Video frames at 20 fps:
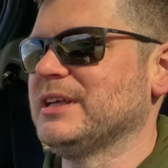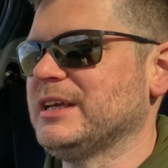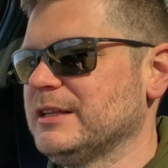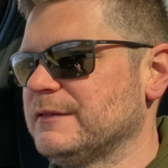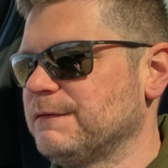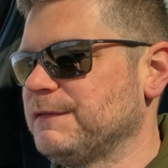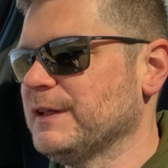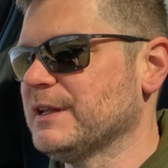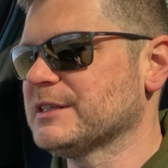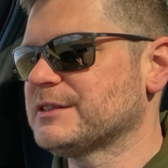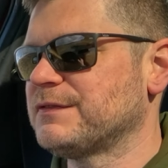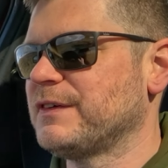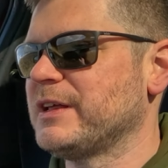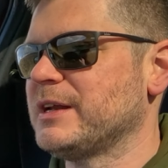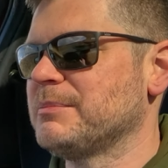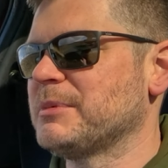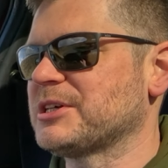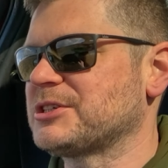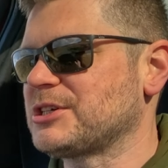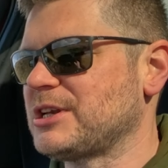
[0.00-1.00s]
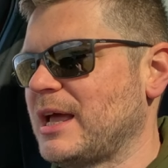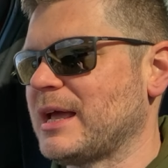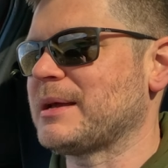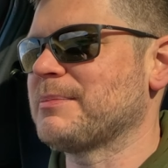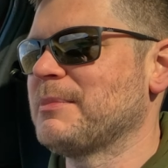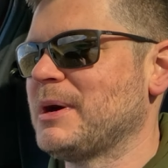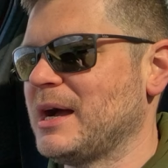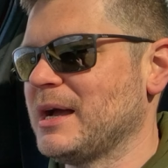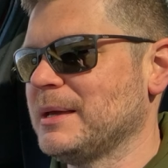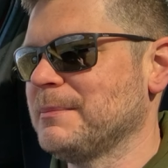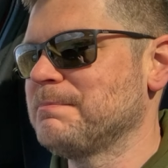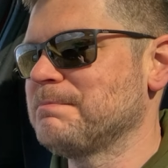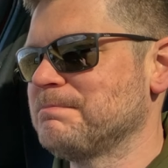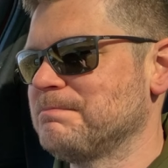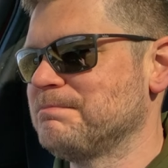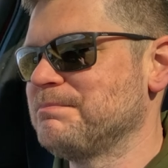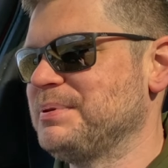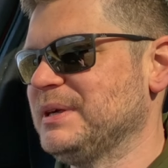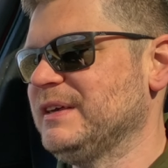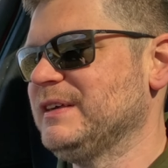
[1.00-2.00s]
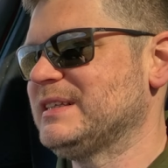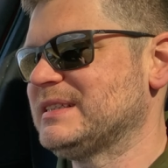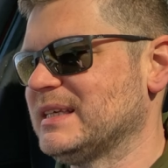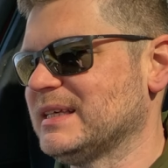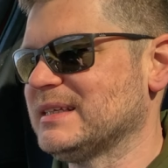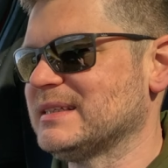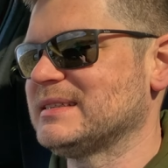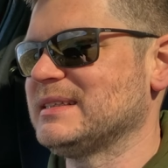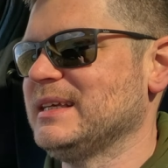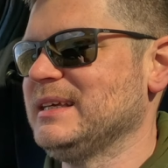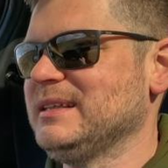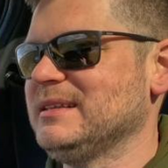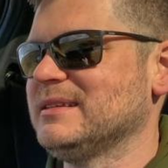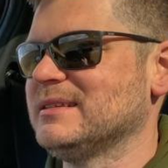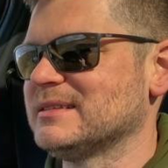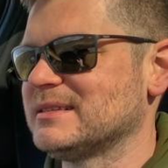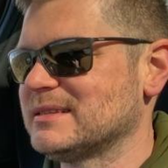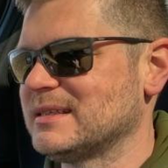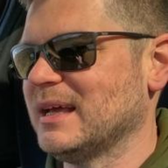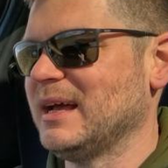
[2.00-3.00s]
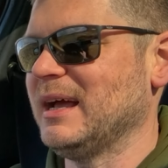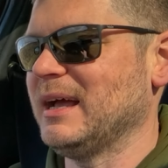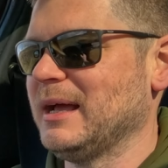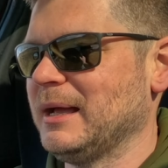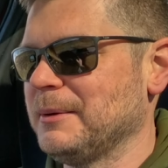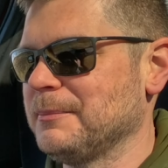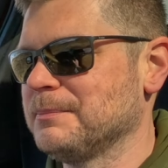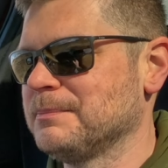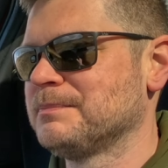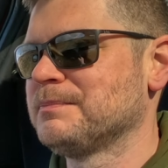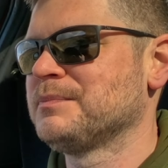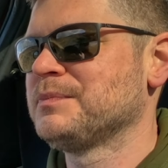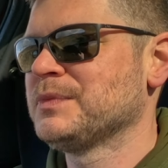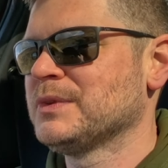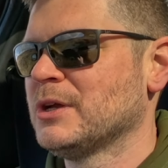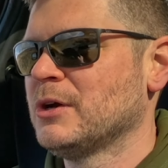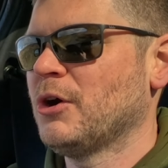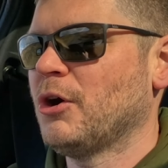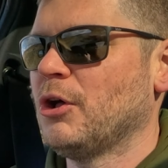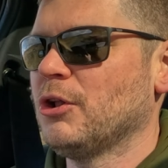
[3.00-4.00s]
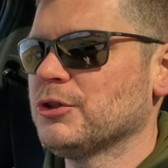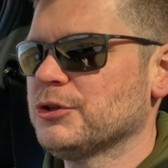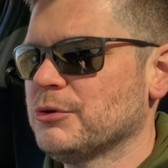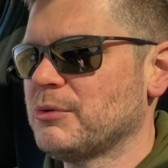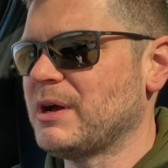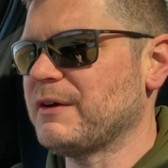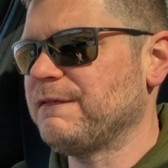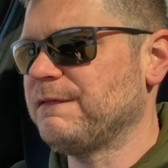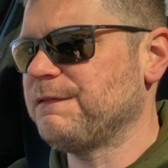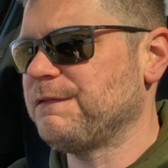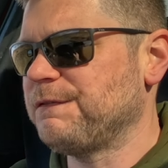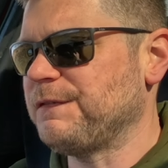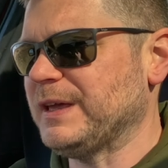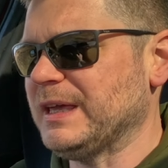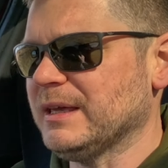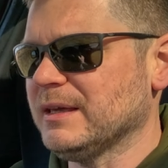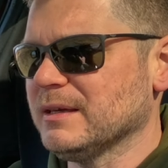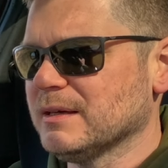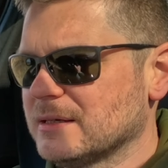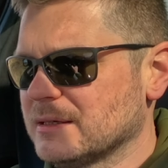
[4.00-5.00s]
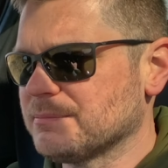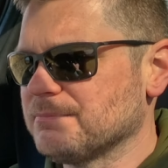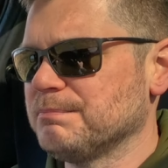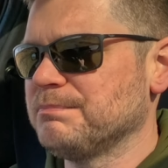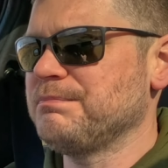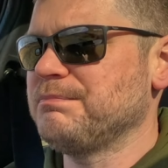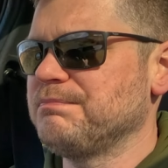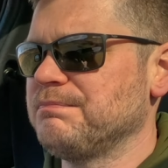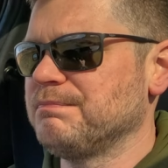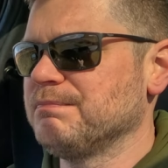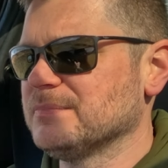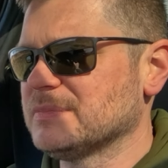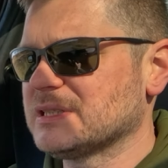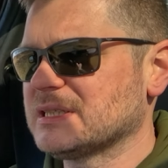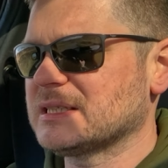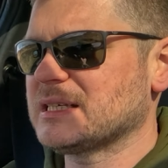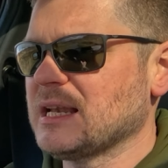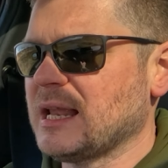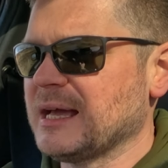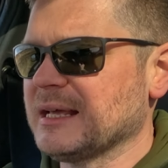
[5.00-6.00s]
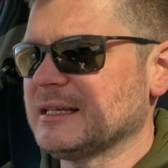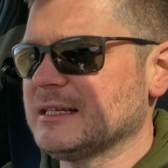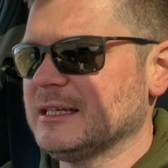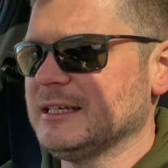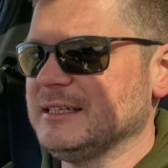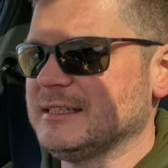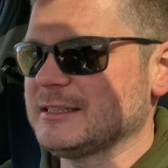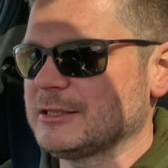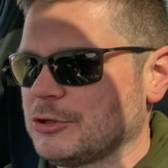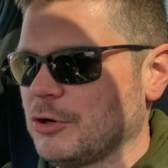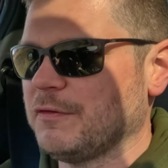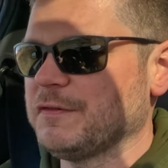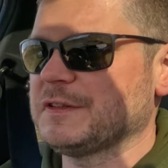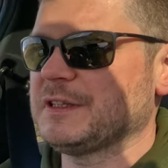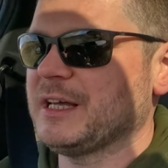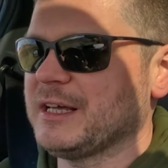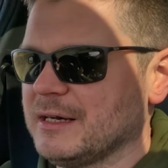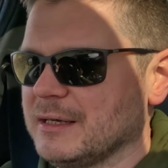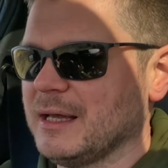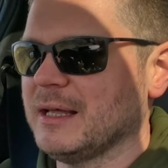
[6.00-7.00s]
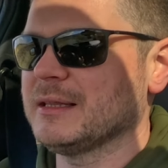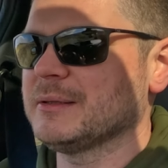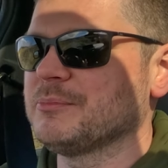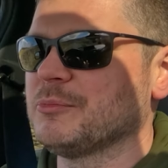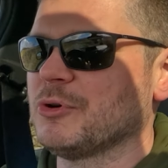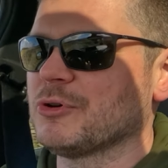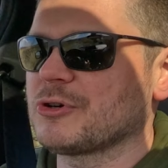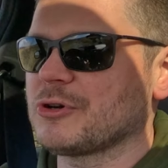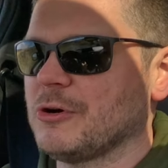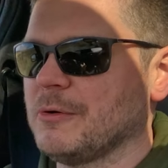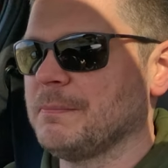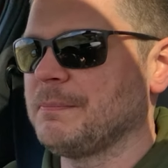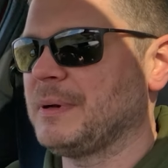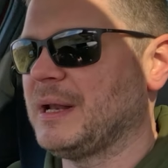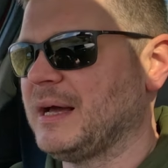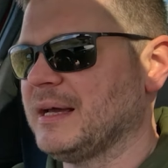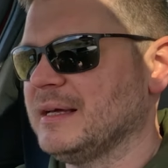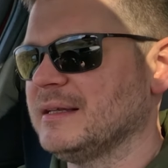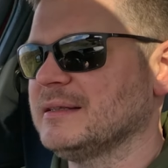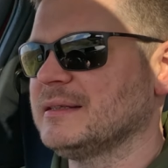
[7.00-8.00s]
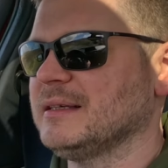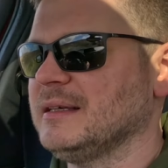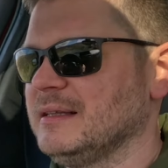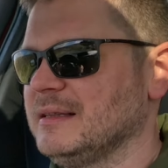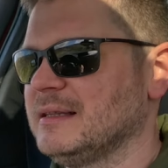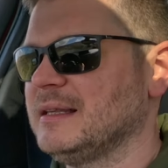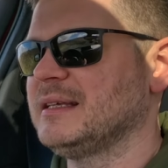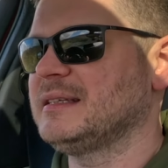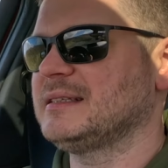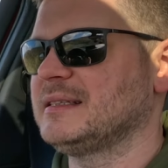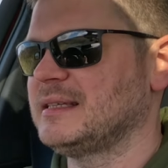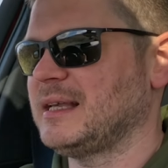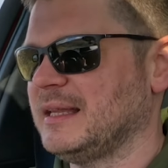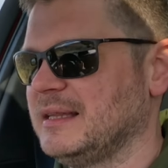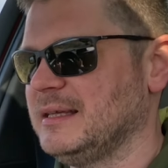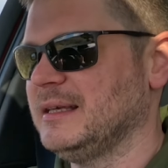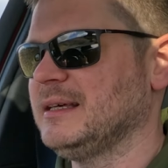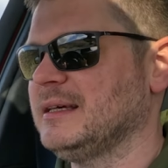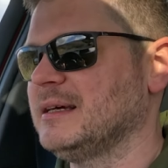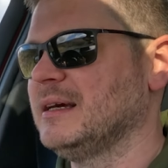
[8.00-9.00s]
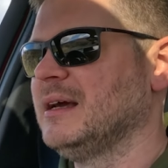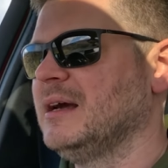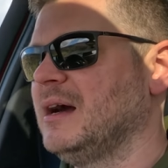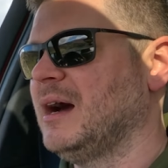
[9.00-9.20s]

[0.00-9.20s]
It feels very much like my B16s, although I think slightly softer and more compliant in this setting.